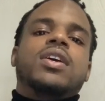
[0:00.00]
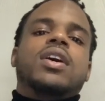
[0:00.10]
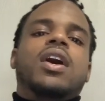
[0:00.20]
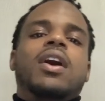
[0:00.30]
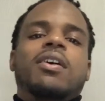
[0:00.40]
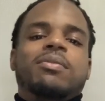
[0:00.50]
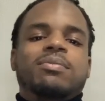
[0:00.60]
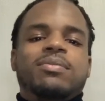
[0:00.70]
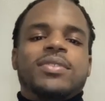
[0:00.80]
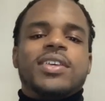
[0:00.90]

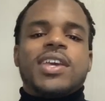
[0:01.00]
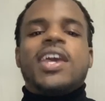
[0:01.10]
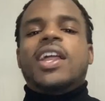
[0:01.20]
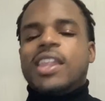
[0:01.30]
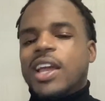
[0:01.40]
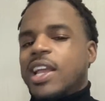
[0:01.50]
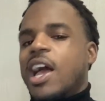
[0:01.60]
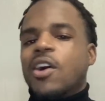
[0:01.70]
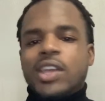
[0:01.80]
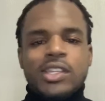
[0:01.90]
And I like
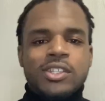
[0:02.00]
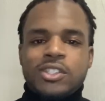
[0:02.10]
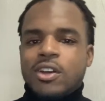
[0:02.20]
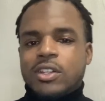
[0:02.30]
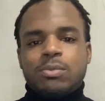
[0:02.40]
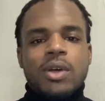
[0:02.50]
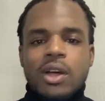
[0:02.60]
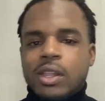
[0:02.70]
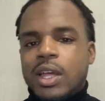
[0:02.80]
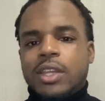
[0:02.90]
how he just talks about
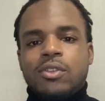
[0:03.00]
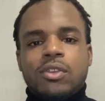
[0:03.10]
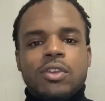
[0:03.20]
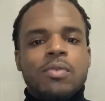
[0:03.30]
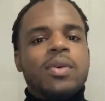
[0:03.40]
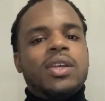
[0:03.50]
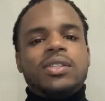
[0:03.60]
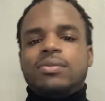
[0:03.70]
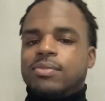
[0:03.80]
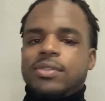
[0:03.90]
how, like, you may
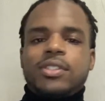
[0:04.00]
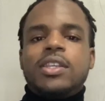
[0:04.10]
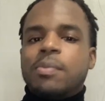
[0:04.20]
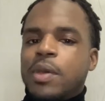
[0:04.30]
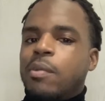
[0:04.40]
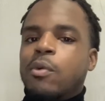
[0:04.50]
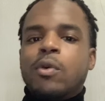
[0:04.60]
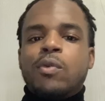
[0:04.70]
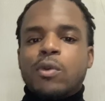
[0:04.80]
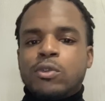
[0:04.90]
see people with
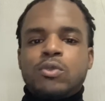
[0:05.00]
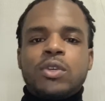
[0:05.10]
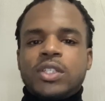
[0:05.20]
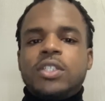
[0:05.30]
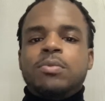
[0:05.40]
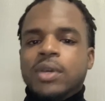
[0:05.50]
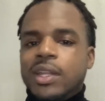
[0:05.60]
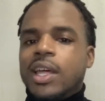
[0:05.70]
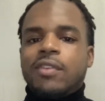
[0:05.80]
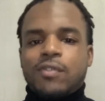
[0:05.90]
Rolls Royces, but
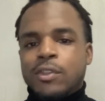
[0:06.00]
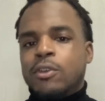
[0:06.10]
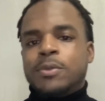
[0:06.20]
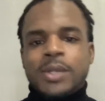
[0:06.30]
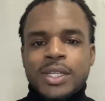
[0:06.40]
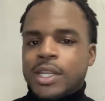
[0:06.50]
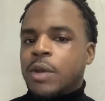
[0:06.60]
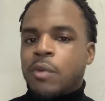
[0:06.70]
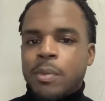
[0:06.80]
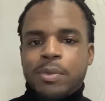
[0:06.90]
like for those people, that's like
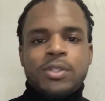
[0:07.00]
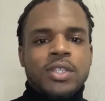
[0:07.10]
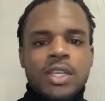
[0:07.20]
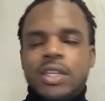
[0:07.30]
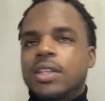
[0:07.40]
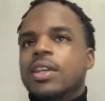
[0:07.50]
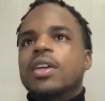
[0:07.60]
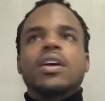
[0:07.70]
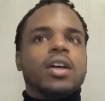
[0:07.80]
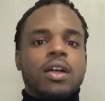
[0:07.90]
1%
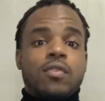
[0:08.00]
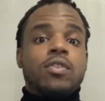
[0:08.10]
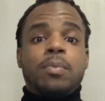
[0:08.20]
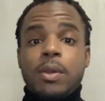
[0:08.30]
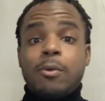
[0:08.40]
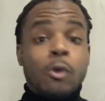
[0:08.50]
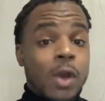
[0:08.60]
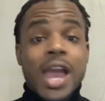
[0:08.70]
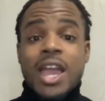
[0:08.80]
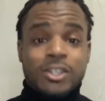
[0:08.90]
of the people who
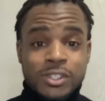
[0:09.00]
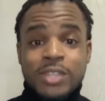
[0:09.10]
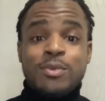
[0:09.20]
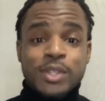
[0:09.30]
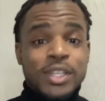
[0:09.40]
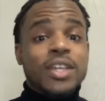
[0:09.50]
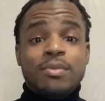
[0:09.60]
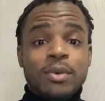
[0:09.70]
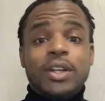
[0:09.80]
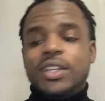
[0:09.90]
actually really get
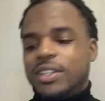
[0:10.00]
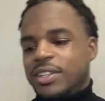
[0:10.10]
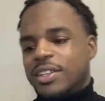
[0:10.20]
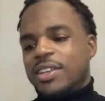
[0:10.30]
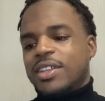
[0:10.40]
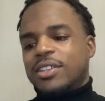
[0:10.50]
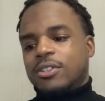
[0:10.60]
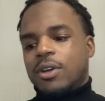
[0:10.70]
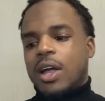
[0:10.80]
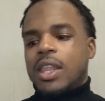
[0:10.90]
money.
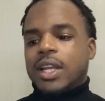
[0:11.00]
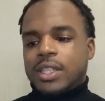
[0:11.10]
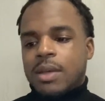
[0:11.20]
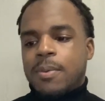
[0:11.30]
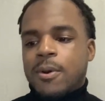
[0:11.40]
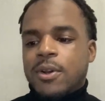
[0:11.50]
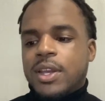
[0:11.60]
So I like that part.